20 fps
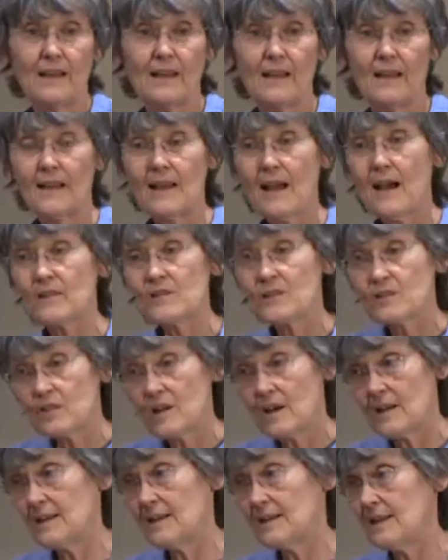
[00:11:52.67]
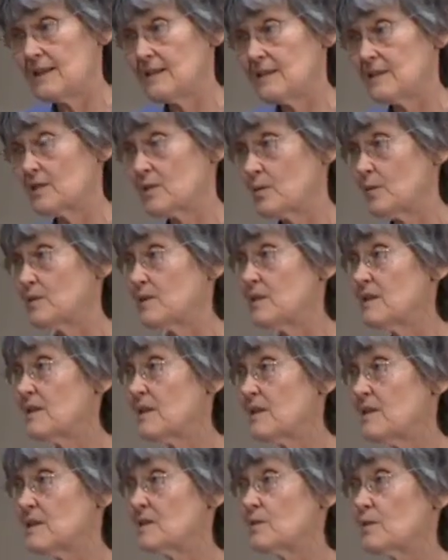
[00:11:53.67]
in our scholarly discourse, in
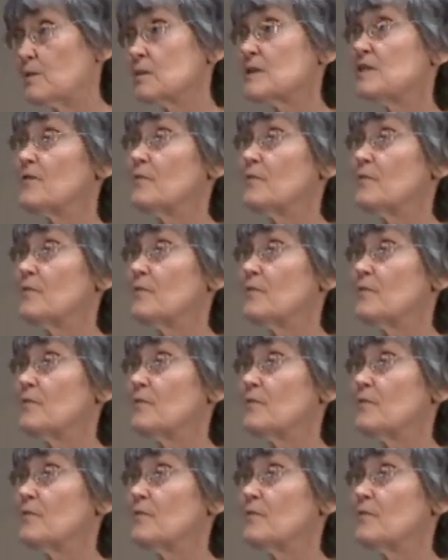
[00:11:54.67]
the discourse